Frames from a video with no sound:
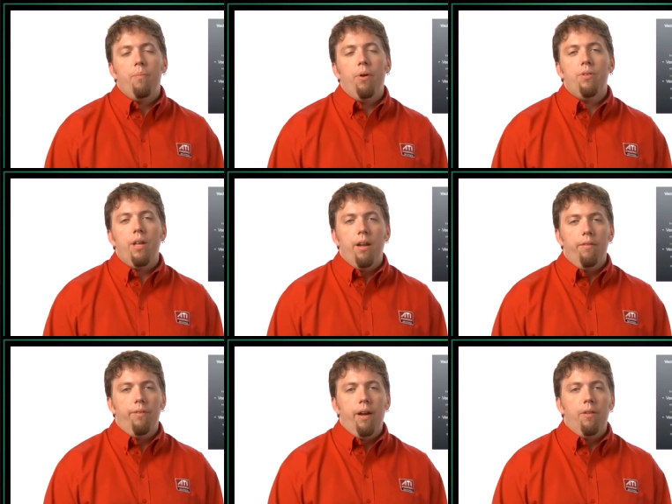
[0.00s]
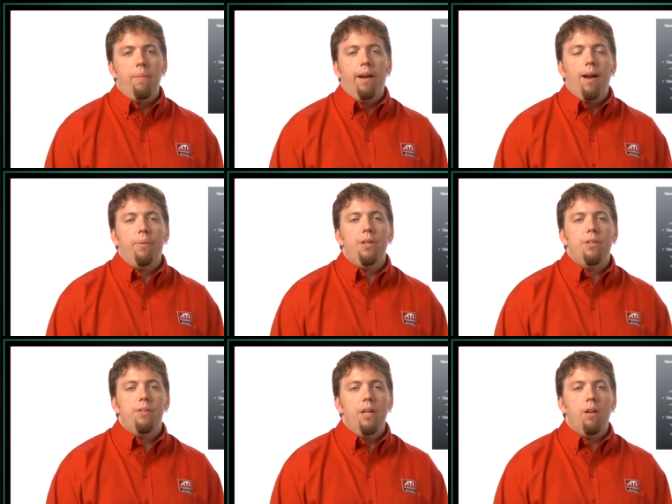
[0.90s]
verbose set of arithmetic
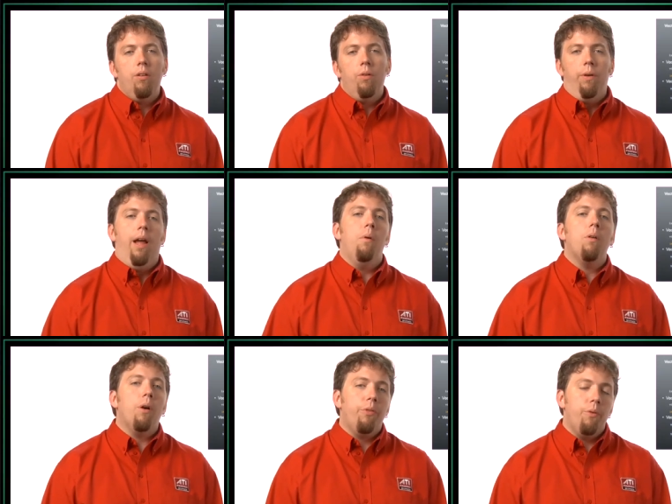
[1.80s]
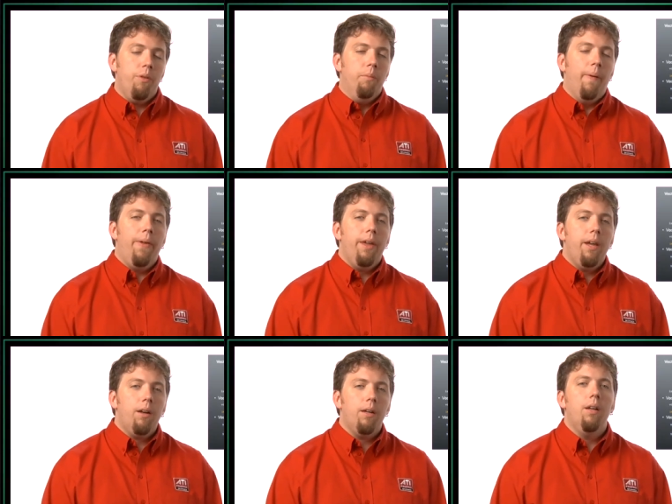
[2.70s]
operations that you can do, and I won't go through them
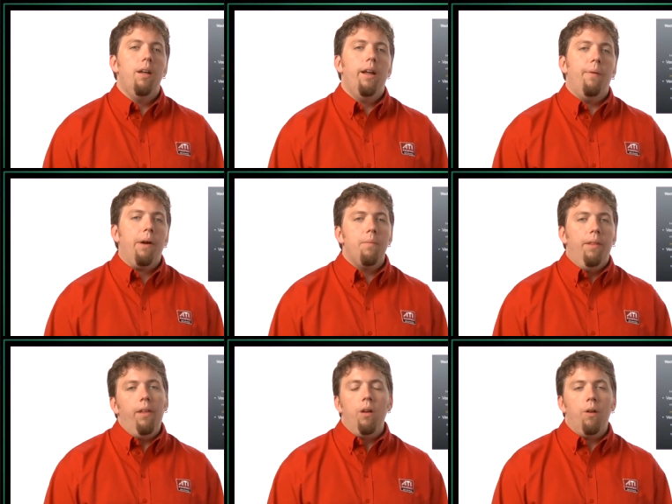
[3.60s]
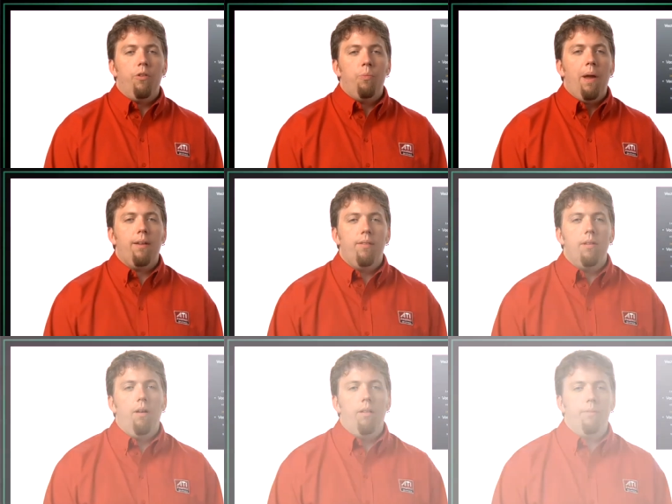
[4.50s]
here, and I recommend that you go to the spec to
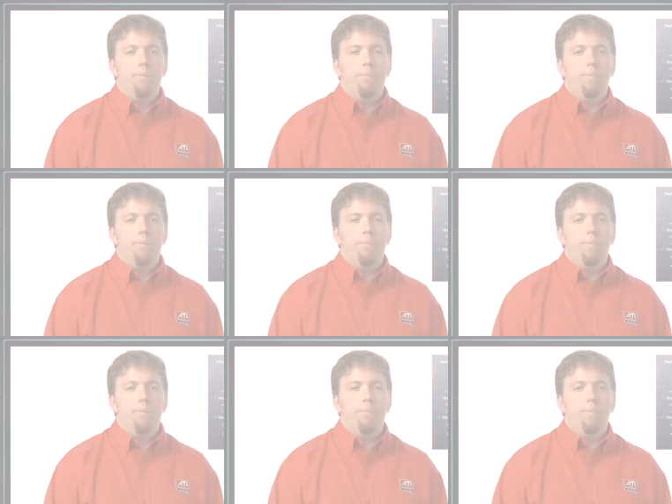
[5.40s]
see all of